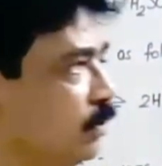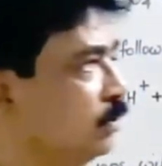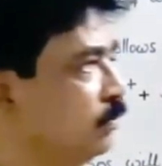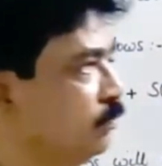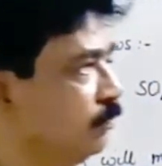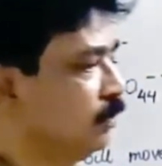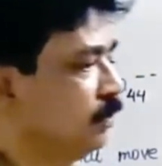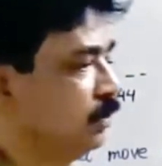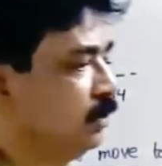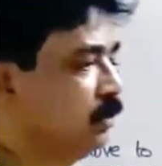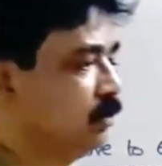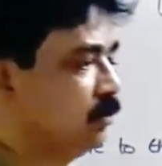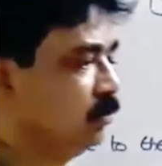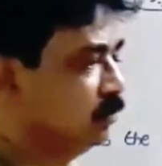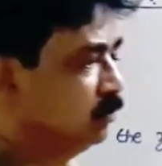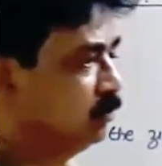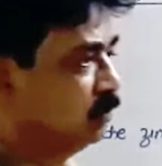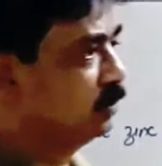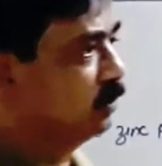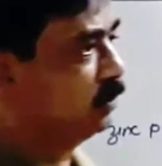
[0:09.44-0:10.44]
the
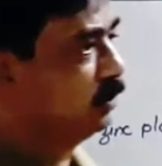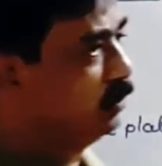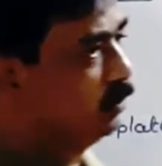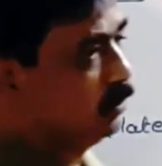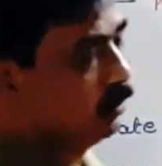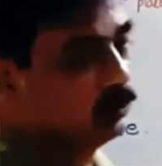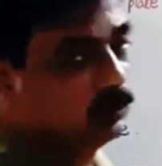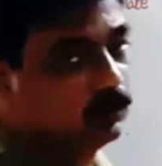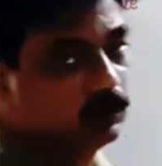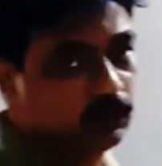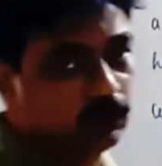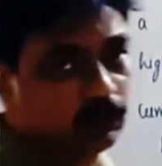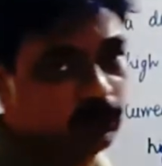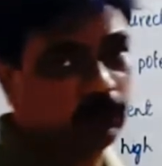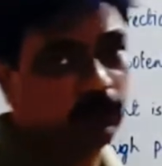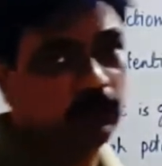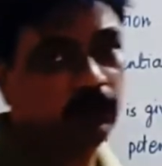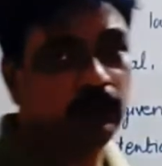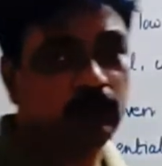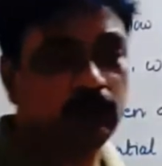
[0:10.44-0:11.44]
videos in
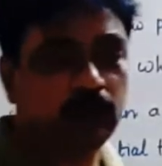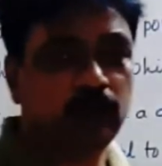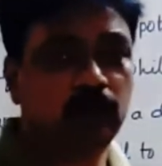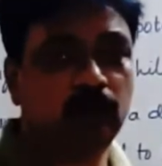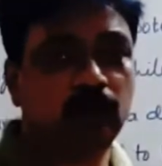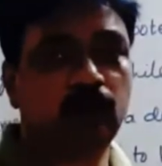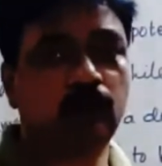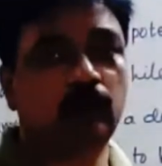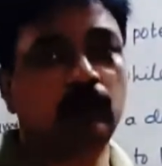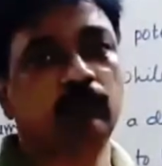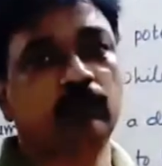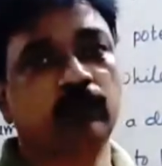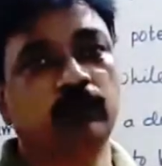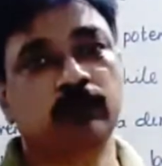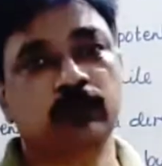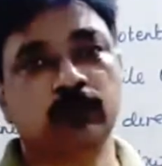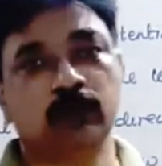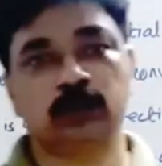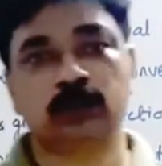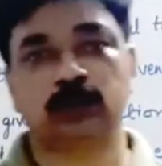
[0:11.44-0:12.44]
serial, you will be able to
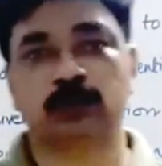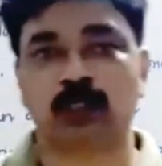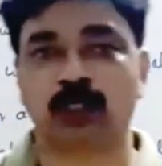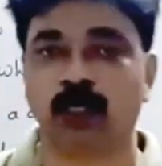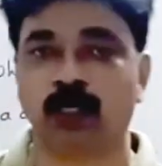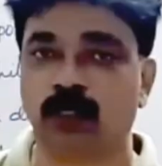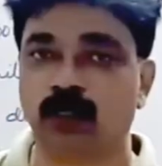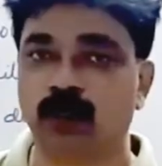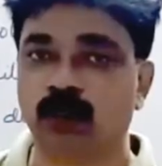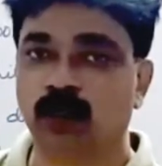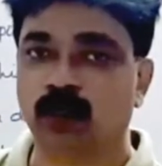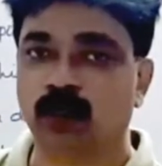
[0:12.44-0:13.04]
understand